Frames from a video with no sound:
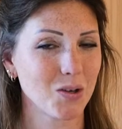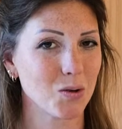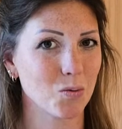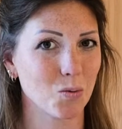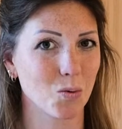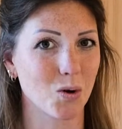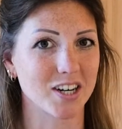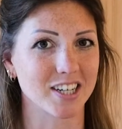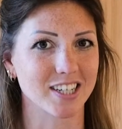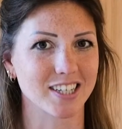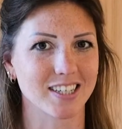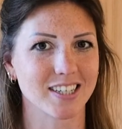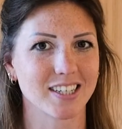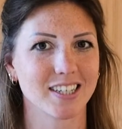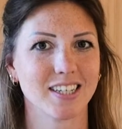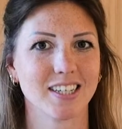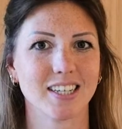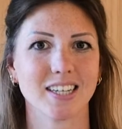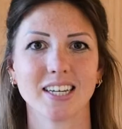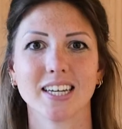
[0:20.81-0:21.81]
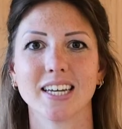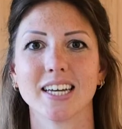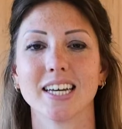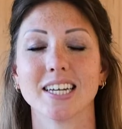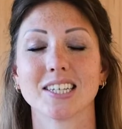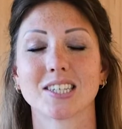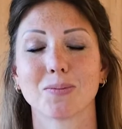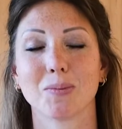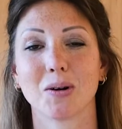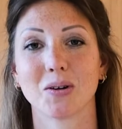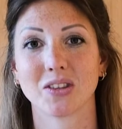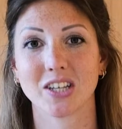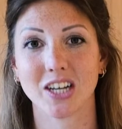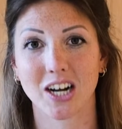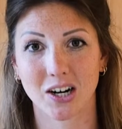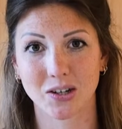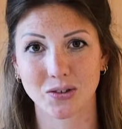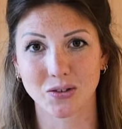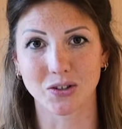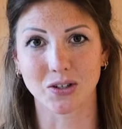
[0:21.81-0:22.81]
1. It's about the
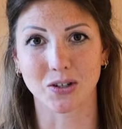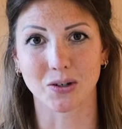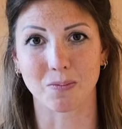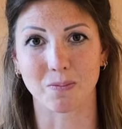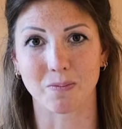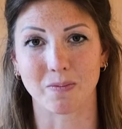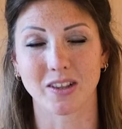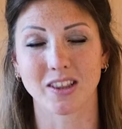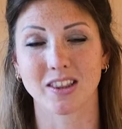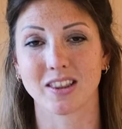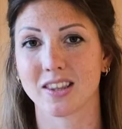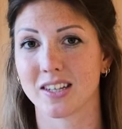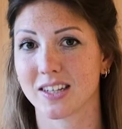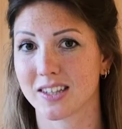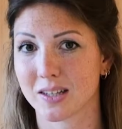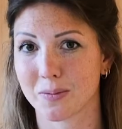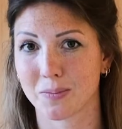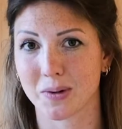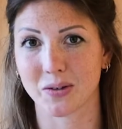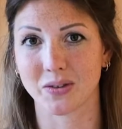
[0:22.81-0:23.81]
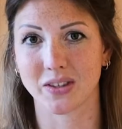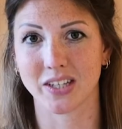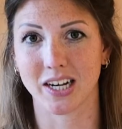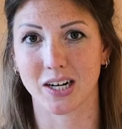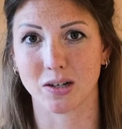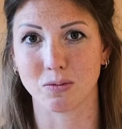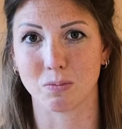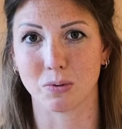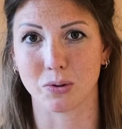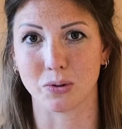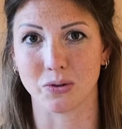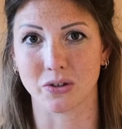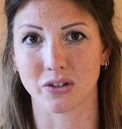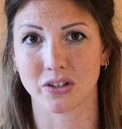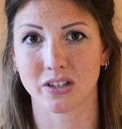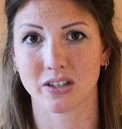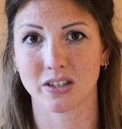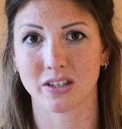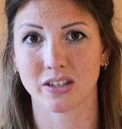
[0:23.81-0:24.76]
outcome, not about the output.